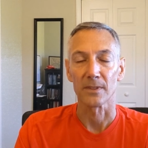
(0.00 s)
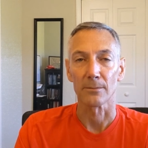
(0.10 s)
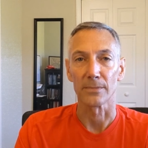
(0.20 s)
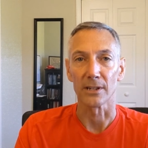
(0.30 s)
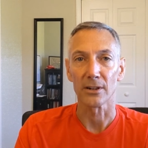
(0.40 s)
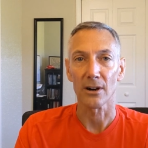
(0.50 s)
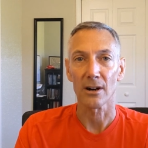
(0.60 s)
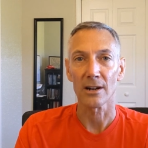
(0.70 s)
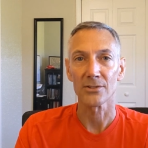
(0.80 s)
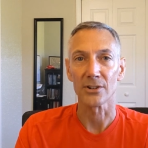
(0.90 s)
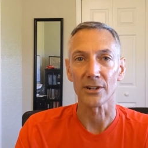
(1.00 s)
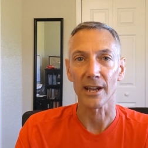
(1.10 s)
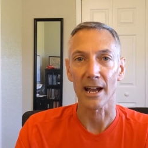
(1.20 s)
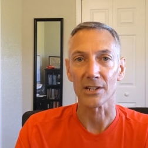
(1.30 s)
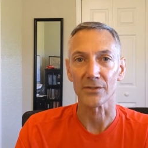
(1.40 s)
Because your
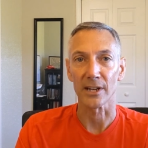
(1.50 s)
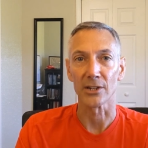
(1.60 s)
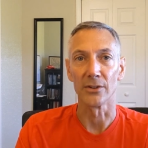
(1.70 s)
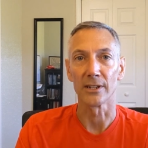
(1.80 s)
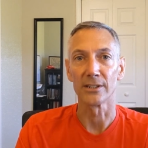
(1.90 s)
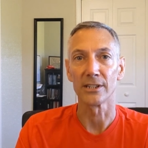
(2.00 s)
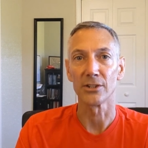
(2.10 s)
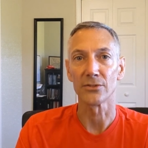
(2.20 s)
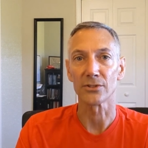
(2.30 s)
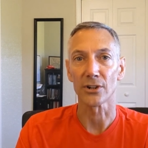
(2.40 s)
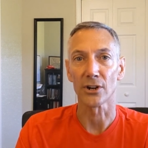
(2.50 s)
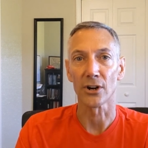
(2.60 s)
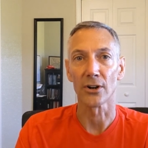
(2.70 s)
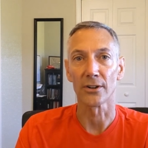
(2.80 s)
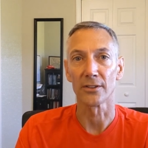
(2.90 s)
cash value continues to
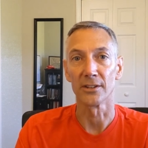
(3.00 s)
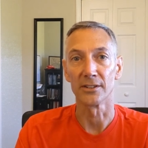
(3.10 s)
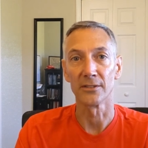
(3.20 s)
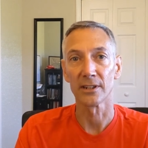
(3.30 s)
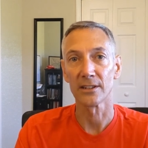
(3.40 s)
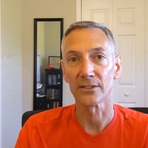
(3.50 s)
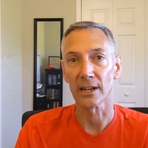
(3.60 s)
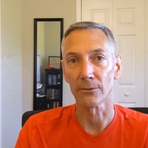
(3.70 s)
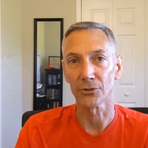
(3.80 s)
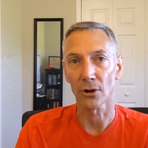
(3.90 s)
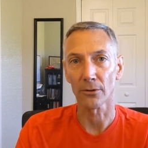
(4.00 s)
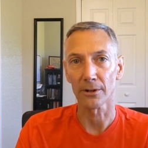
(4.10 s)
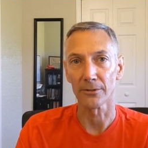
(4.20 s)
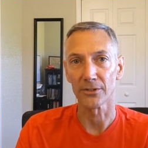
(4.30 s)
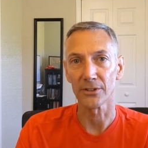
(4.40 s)
earn the dividends that it was already
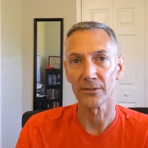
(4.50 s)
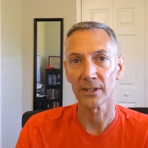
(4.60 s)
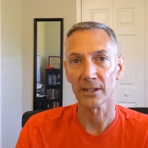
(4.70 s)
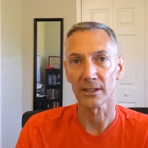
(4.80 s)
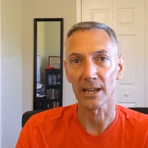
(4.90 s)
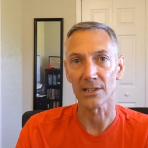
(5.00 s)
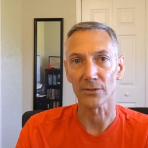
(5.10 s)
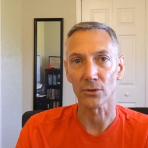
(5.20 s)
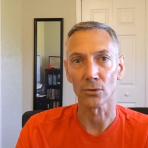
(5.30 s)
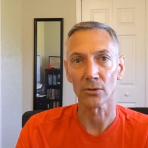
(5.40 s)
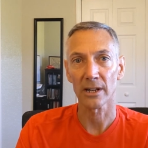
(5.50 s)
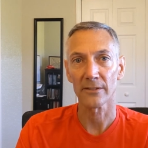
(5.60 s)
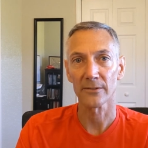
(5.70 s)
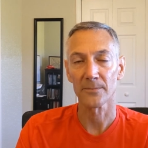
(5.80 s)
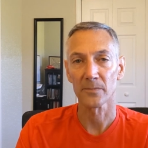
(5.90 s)
receiving in the case of a whole life,